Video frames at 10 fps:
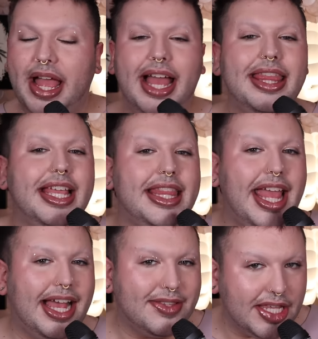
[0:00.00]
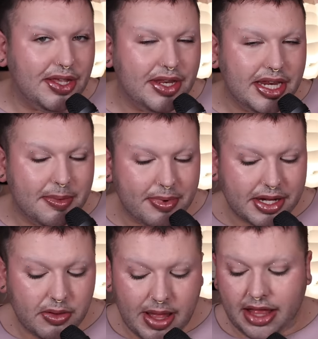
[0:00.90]
I think they executed it
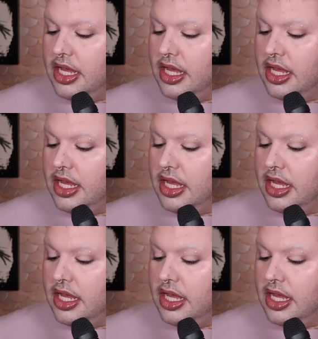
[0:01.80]
pretty well.